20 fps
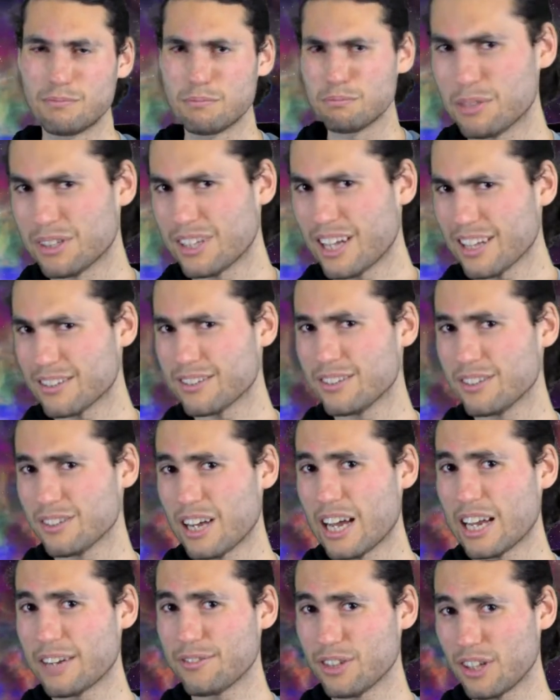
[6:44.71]
But that's still
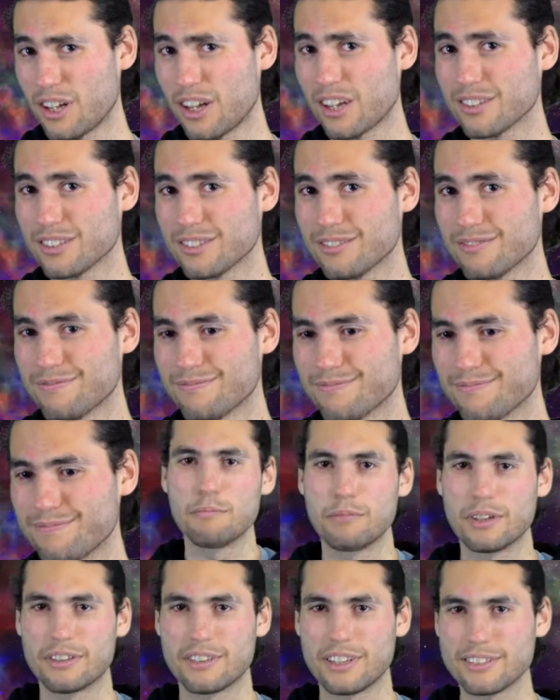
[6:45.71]
kind of a lot.
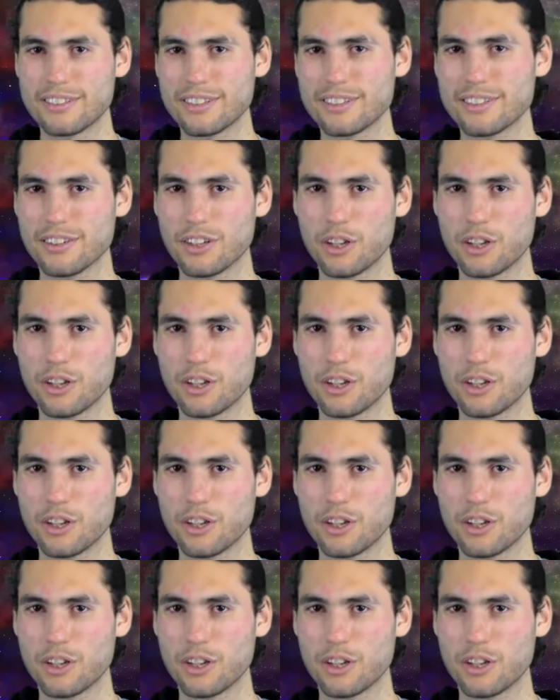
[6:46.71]
But this isn't